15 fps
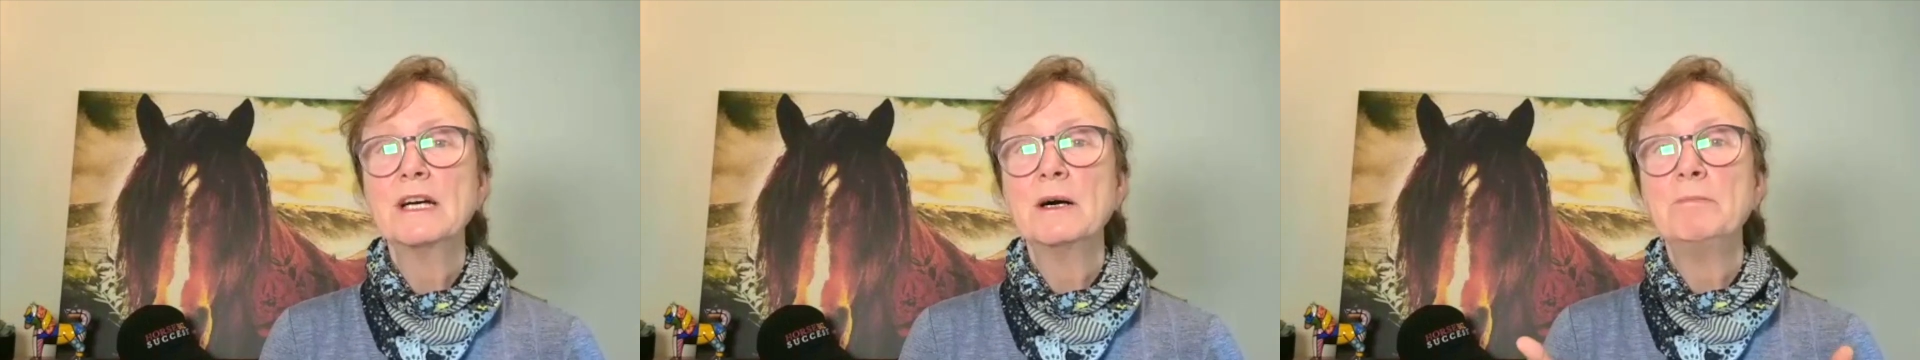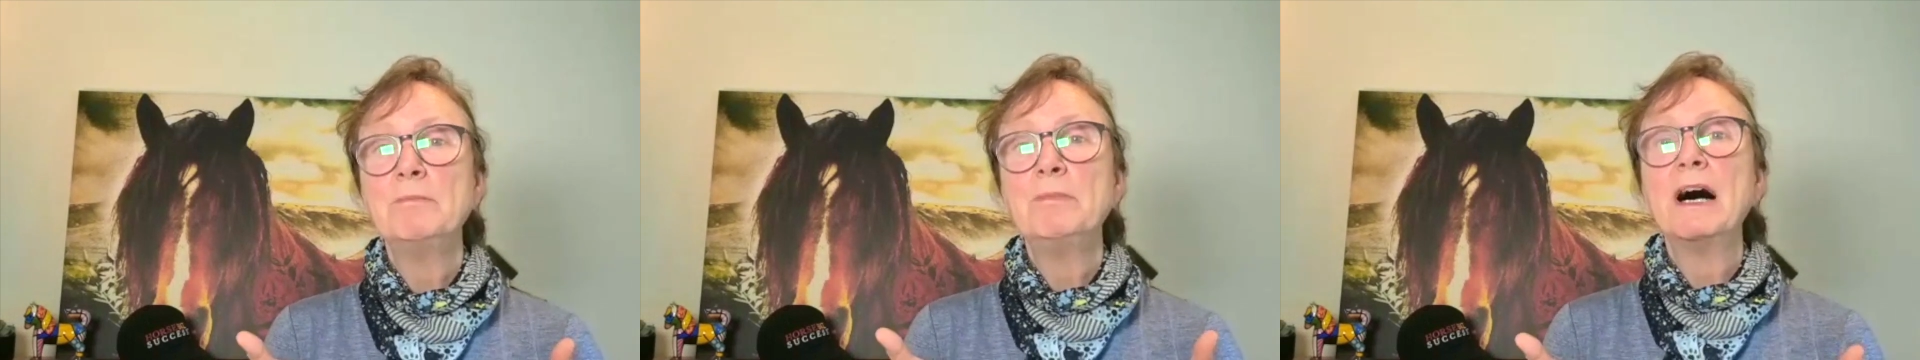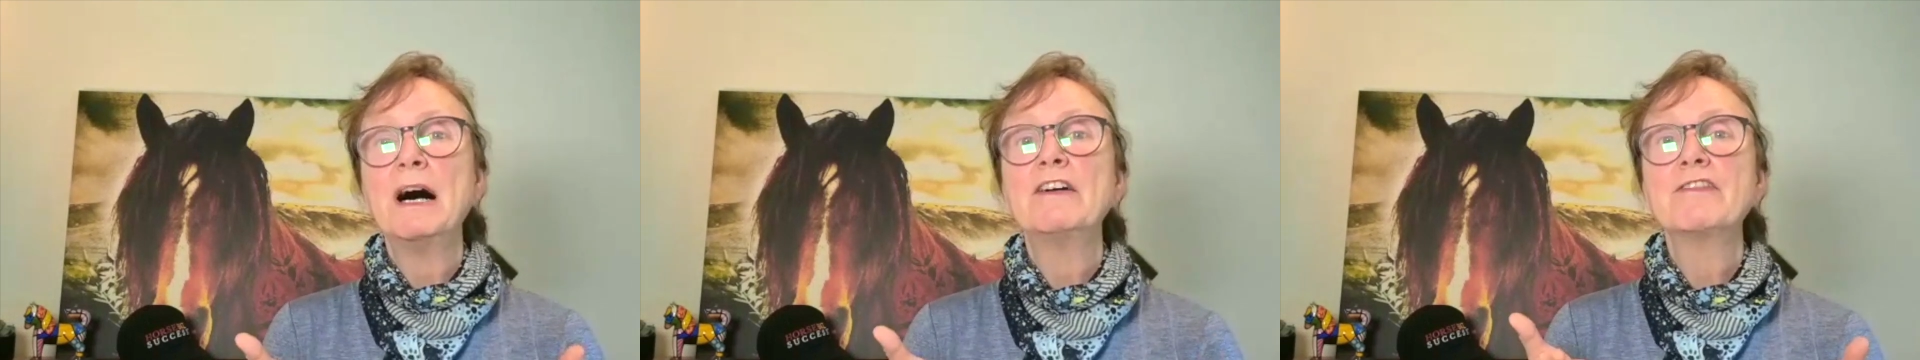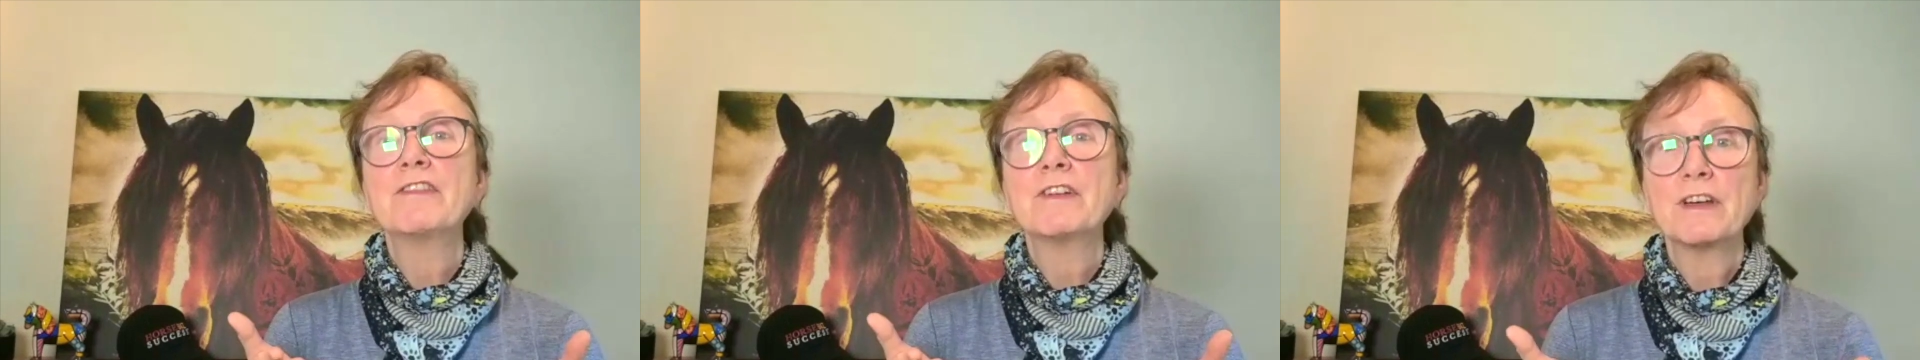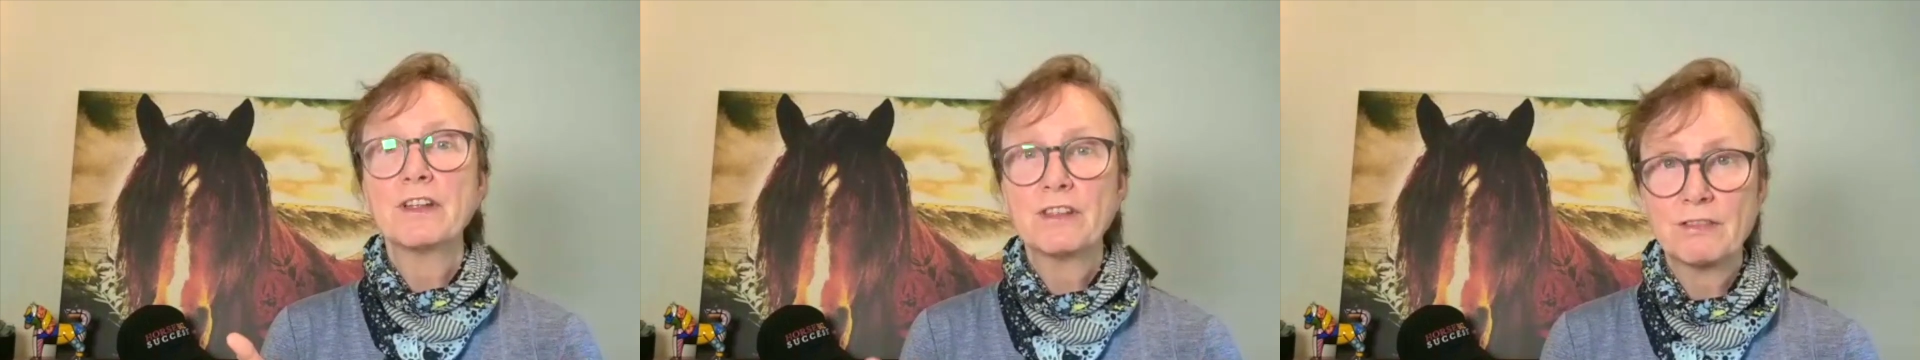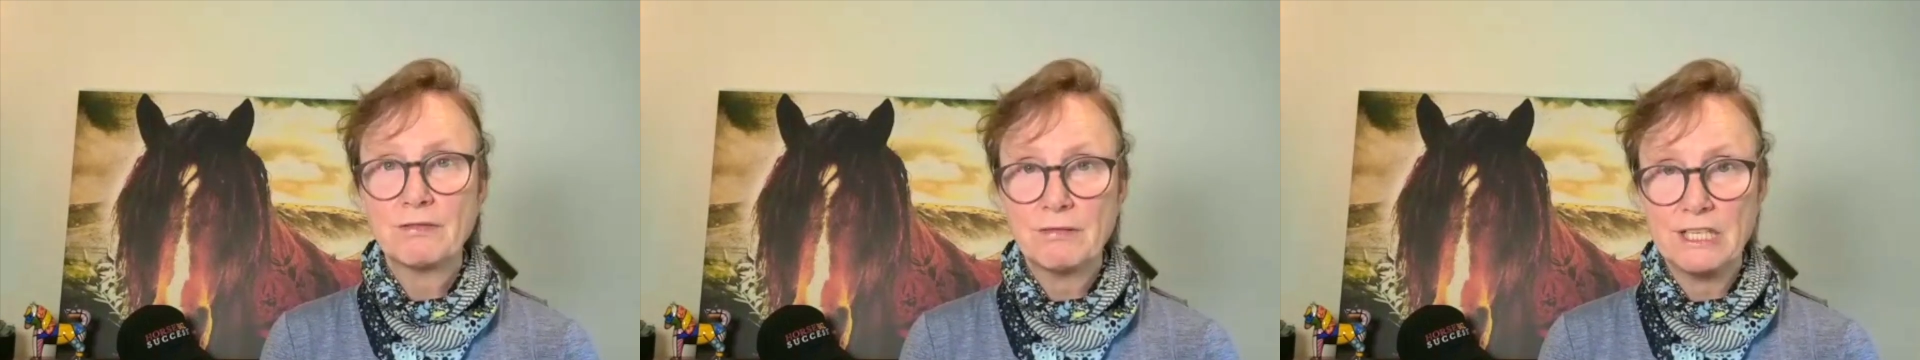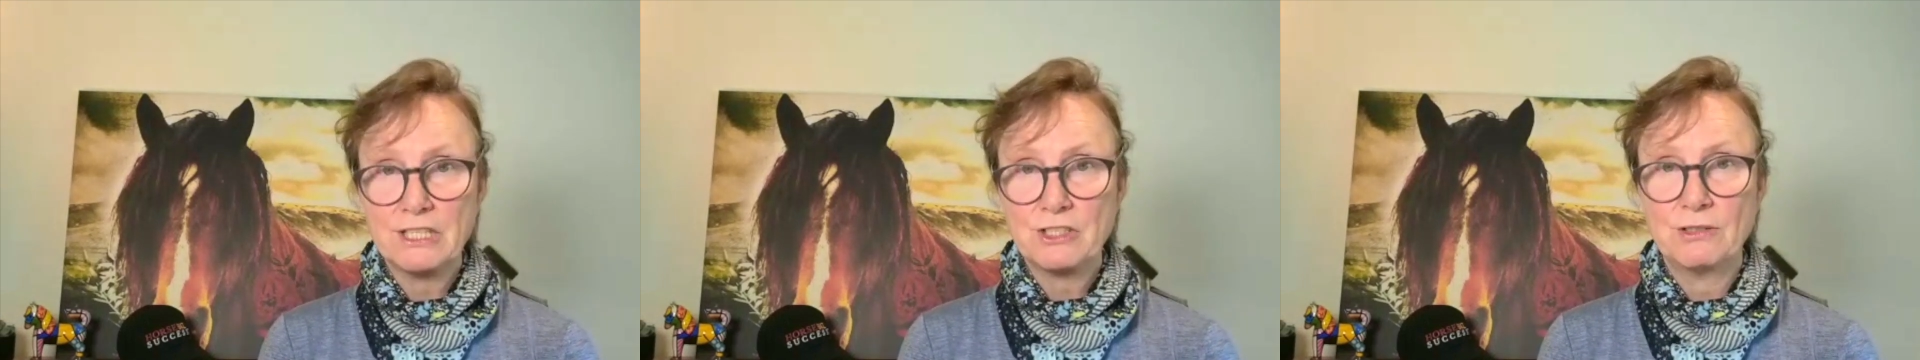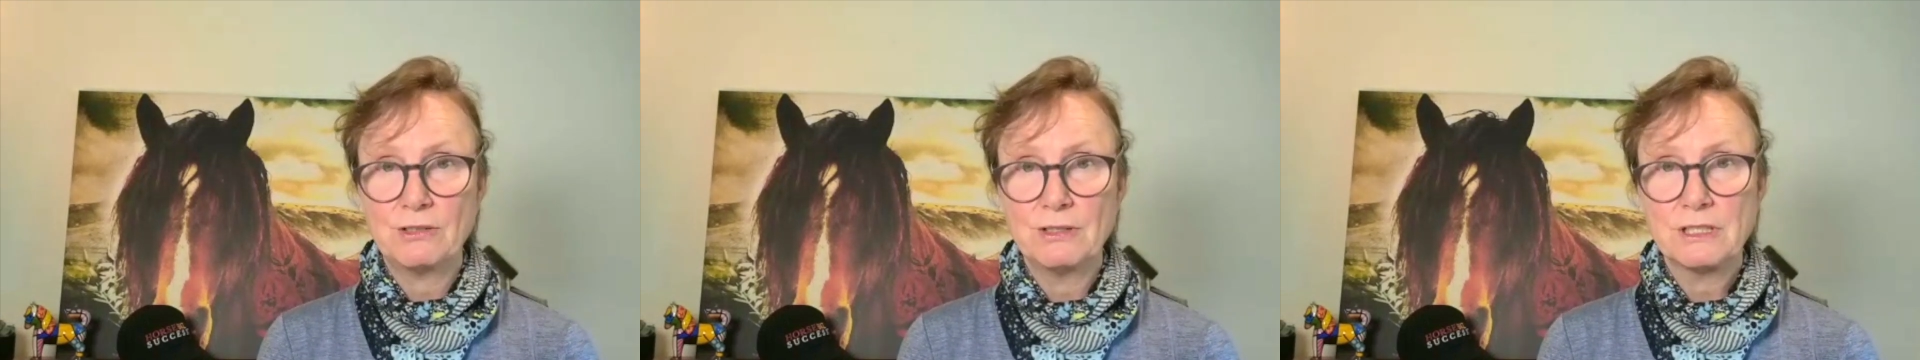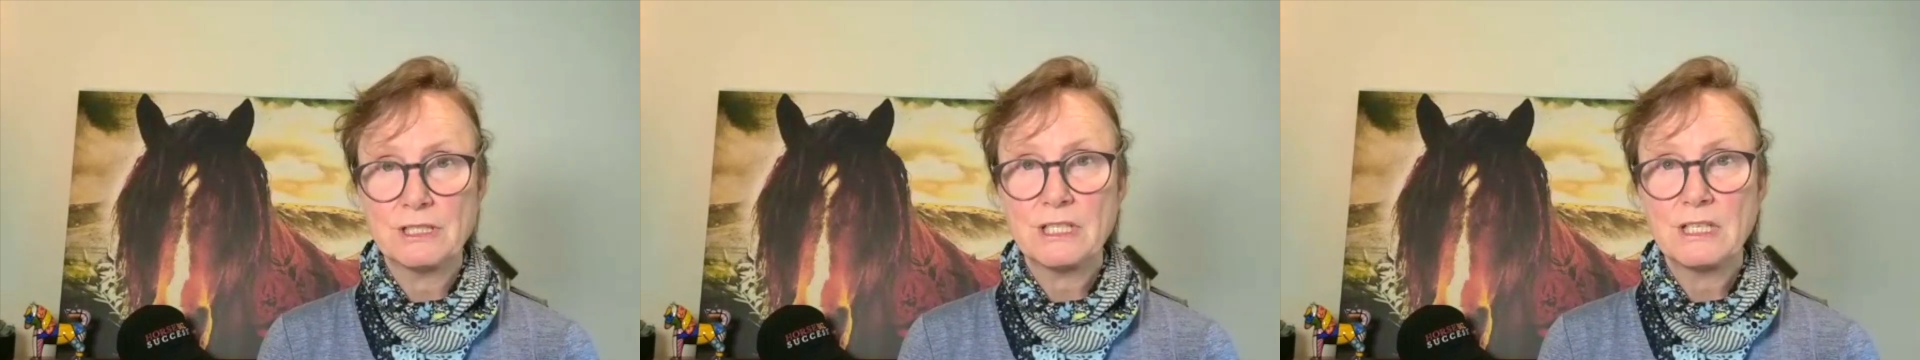above threshold,